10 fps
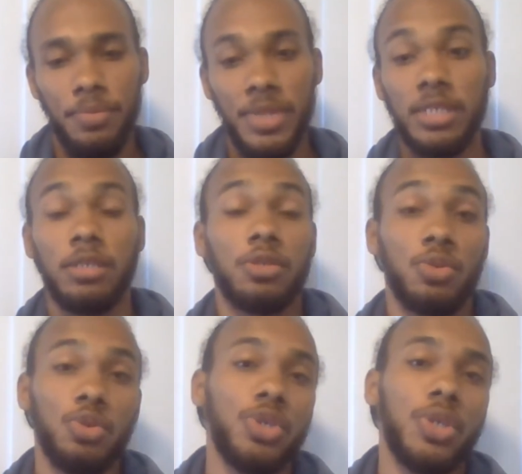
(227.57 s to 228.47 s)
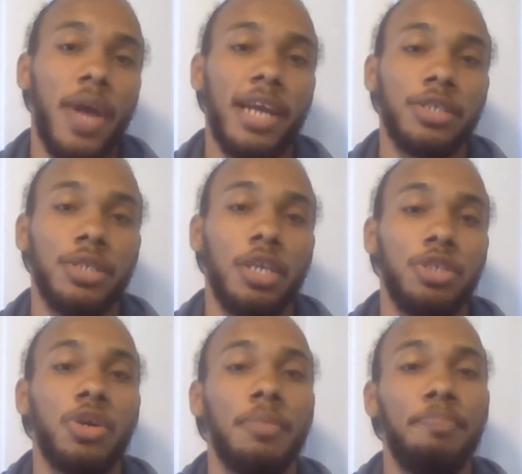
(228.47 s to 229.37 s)
This is crucial actually in
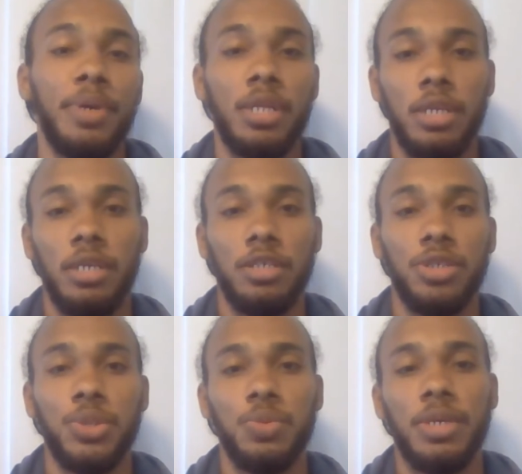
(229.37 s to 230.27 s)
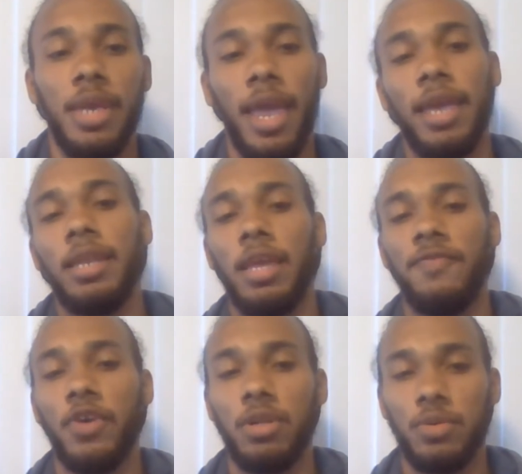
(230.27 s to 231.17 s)
your ability to gain a
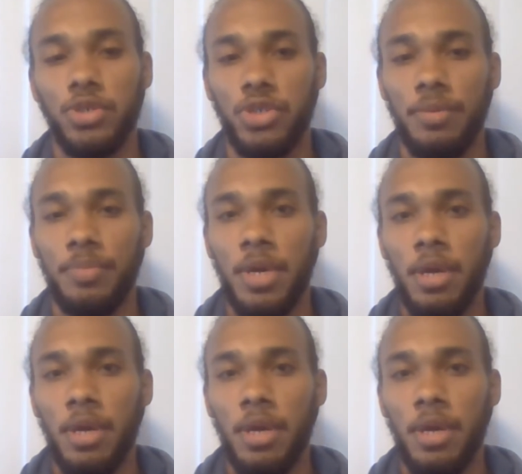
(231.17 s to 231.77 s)
followership,